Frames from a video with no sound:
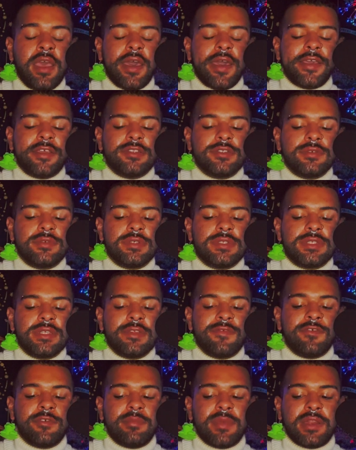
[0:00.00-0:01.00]
I do
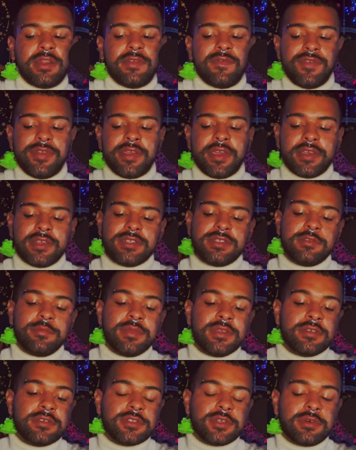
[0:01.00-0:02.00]
see for many of you guys, you are
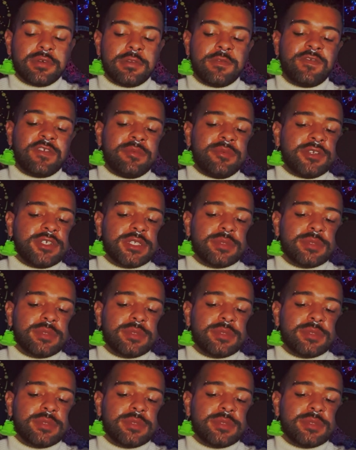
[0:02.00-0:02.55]
being told from your